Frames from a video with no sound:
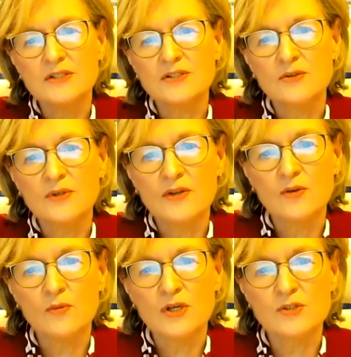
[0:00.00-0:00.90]
So in other
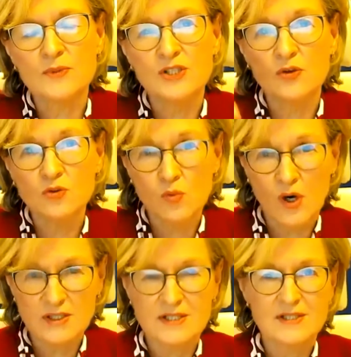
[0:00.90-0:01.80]
words, we don't
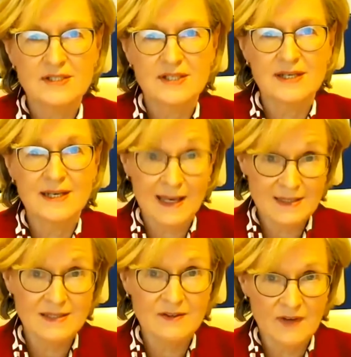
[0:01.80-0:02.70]
want to see
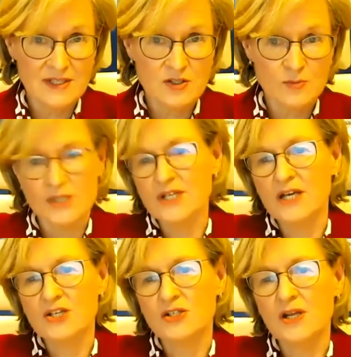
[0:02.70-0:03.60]
less investor
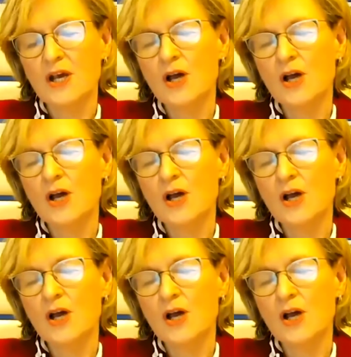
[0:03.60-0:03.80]
protection,